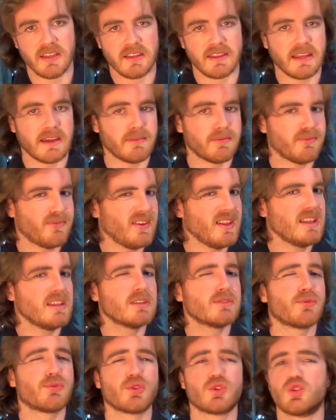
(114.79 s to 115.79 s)

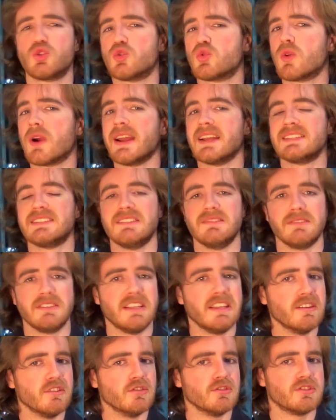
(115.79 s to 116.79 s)
of regret and
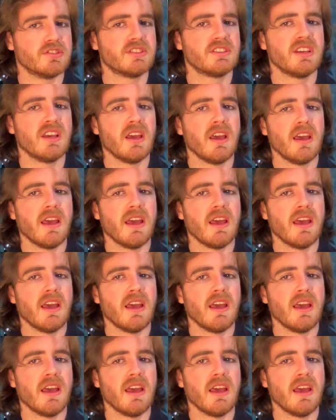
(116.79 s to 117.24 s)
guilt